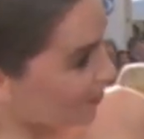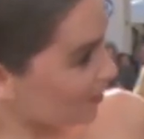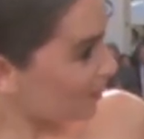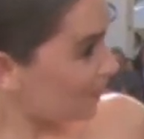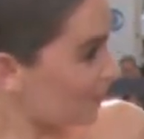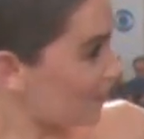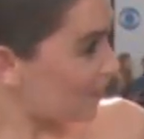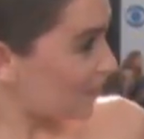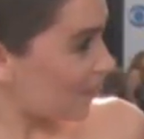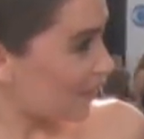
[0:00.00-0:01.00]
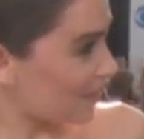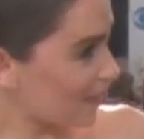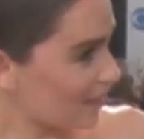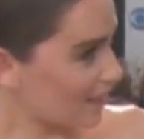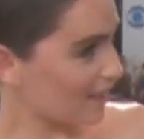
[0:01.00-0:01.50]

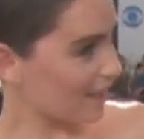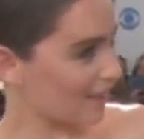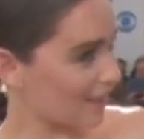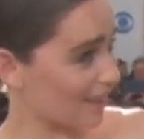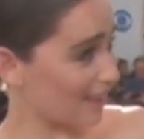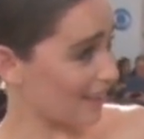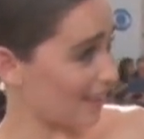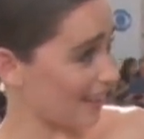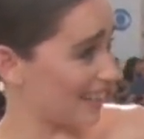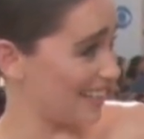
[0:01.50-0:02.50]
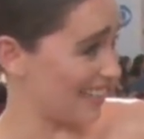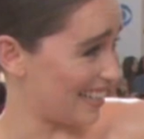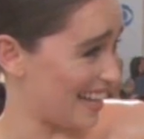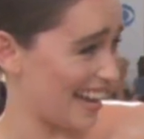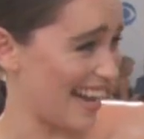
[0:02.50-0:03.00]

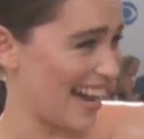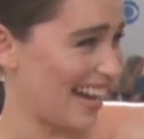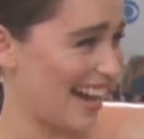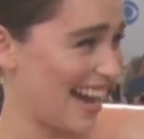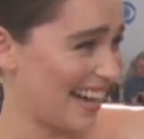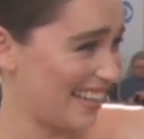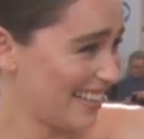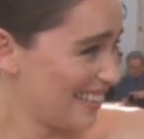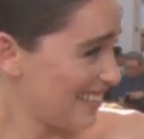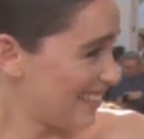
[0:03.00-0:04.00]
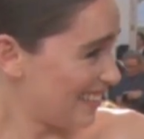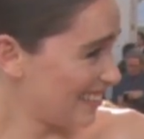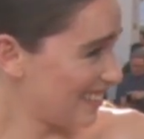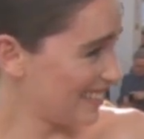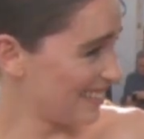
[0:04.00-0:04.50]

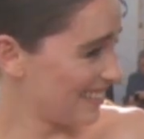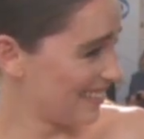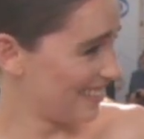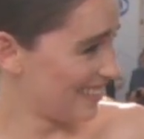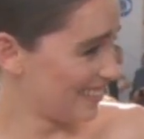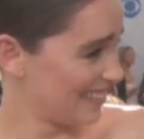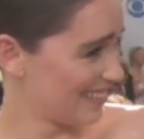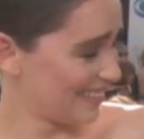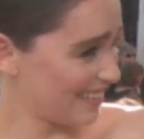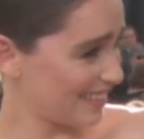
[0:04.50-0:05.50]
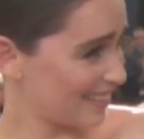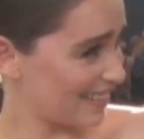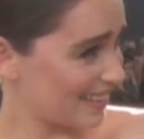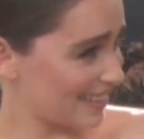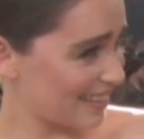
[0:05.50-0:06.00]

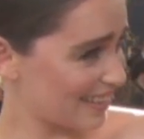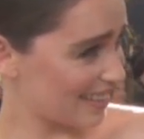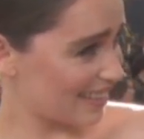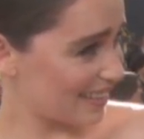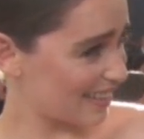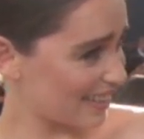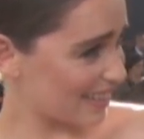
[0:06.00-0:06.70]
(silent)